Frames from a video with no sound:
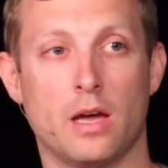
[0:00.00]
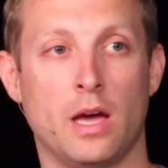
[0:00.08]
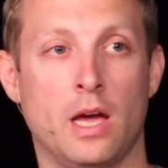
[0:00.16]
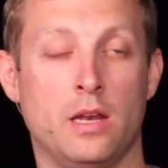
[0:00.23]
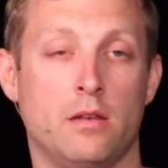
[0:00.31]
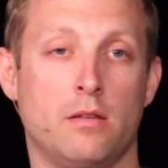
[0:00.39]

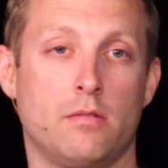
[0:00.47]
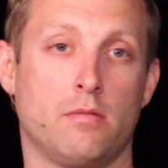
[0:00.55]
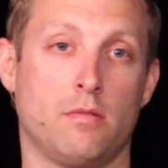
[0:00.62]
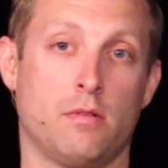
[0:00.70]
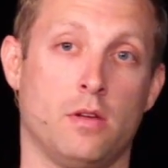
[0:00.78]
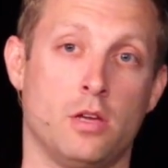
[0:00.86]

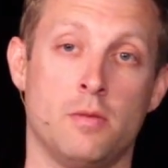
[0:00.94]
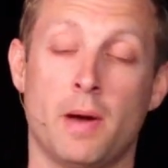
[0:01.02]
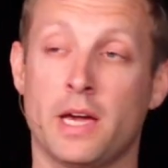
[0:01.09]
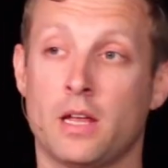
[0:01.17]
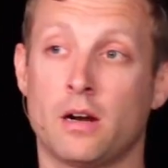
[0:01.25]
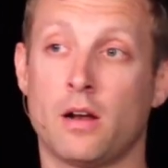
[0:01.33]
you
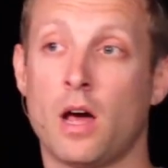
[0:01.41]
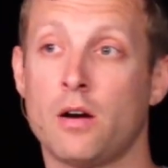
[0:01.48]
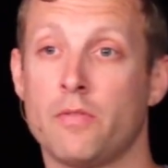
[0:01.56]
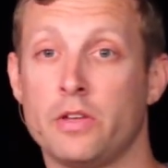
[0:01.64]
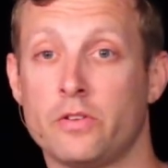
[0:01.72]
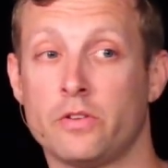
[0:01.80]
might get a lot
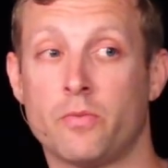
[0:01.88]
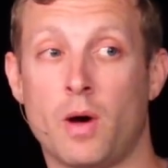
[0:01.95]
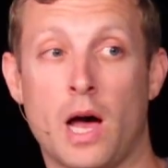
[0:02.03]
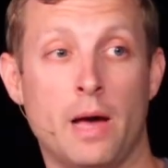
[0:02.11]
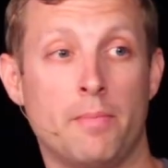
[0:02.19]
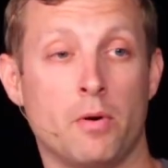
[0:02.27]
of reasons why,